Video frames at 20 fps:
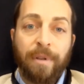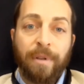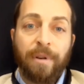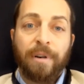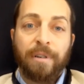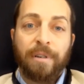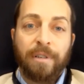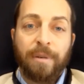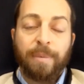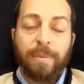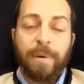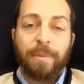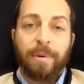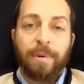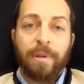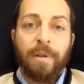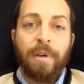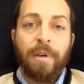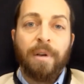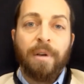And you're going to see
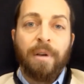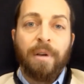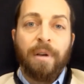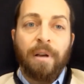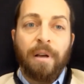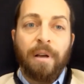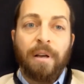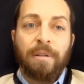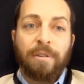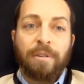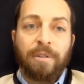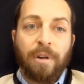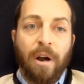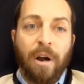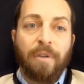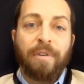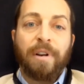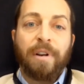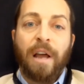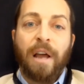people
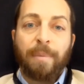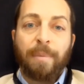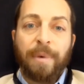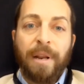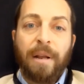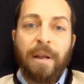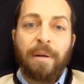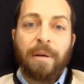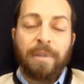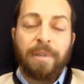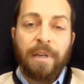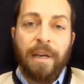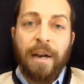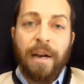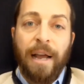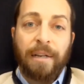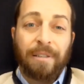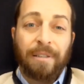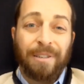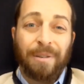starving, not being able to get
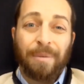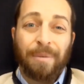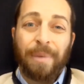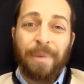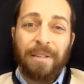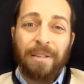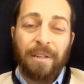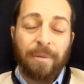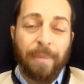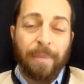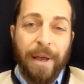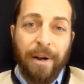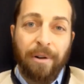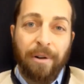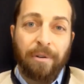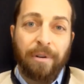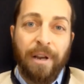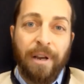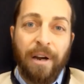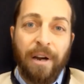access to basic
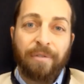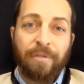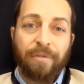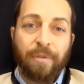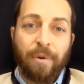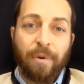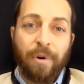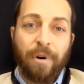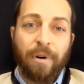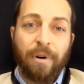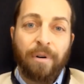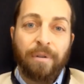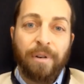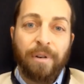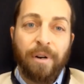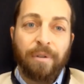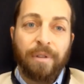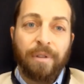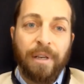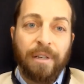medical care for,
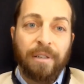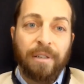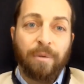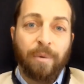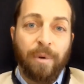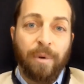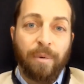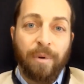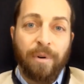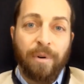things that we would